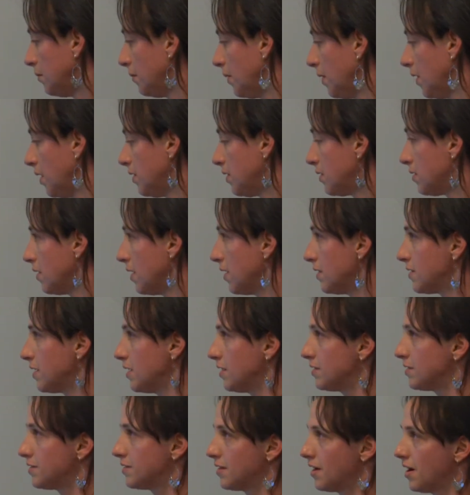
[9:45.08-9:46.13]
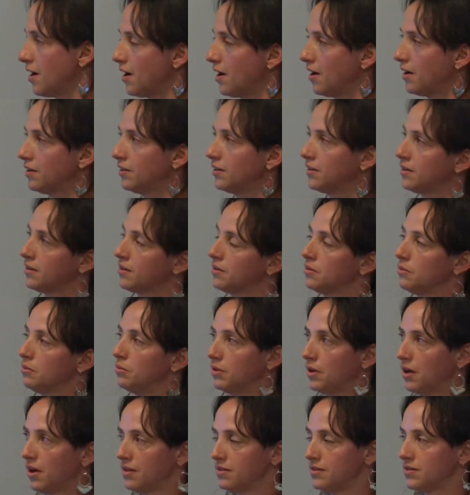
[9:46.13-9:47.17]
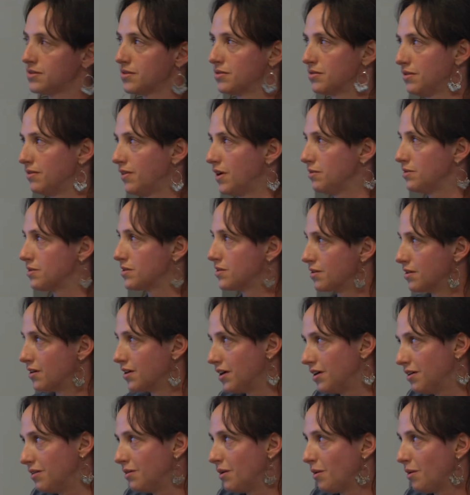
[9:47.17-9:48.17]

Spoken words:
And so as I was learning